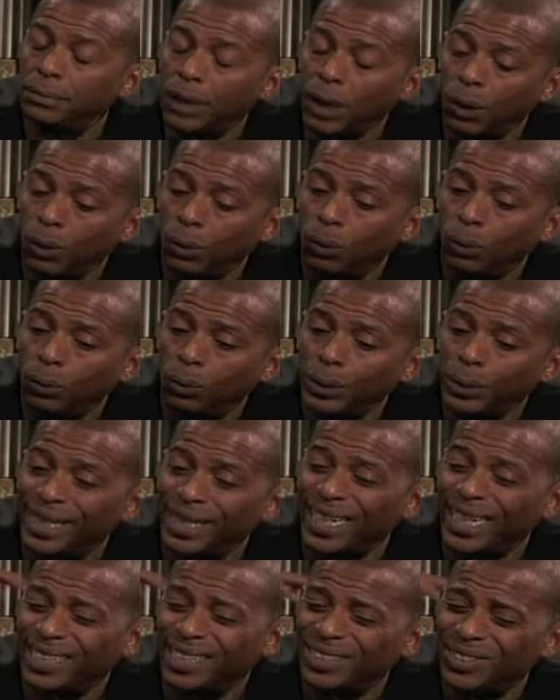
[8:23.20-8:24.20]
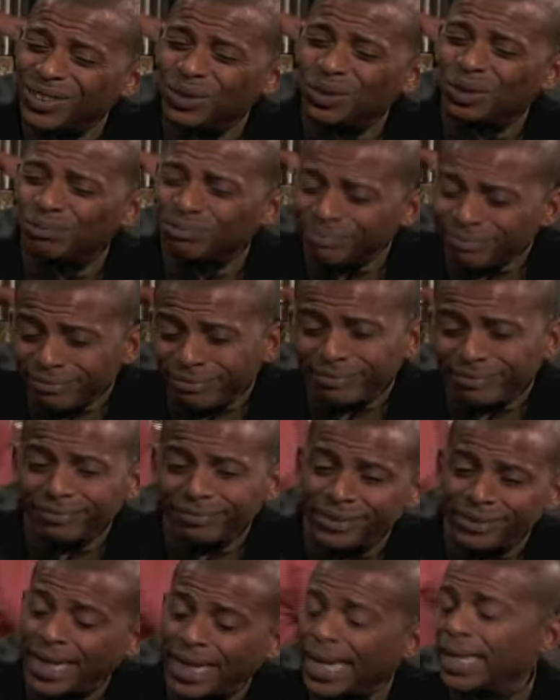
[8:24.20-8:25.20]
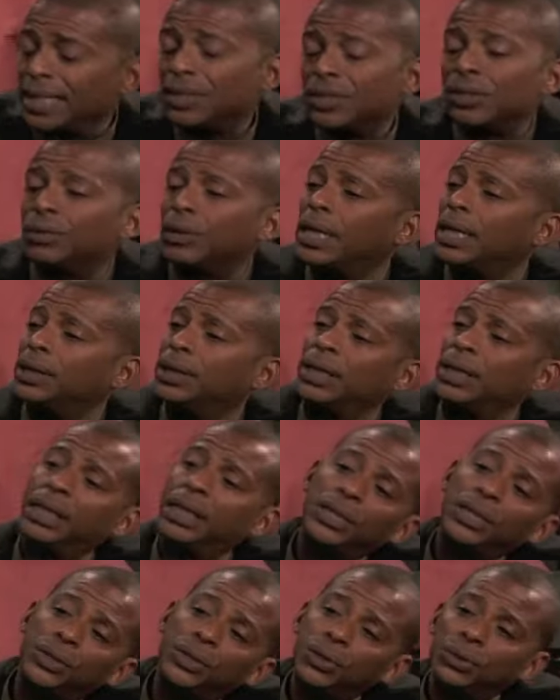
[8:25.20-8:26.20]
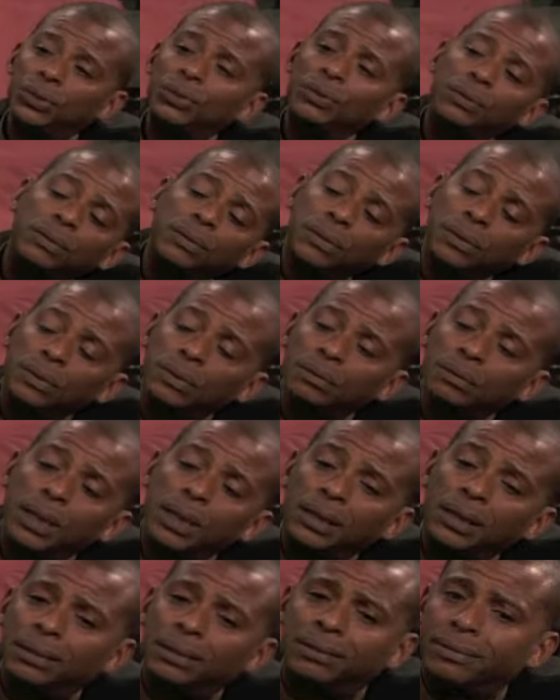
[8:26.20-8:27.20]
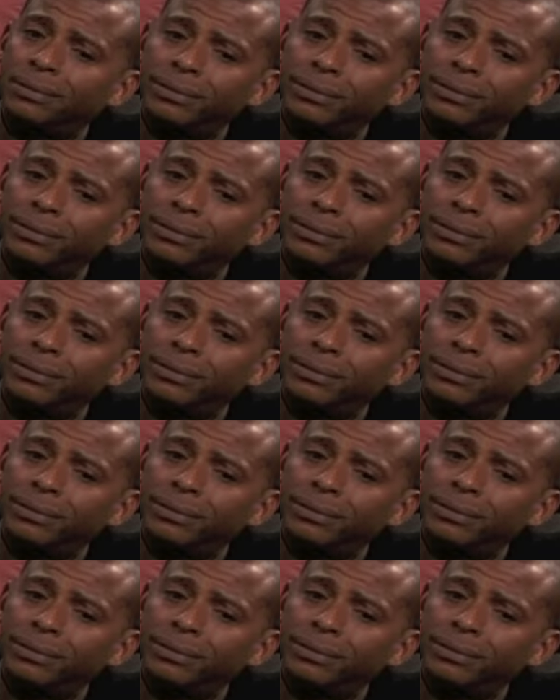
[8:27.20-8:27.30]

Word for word: No, we kind of sort of danced around the issue, mm -hmm. but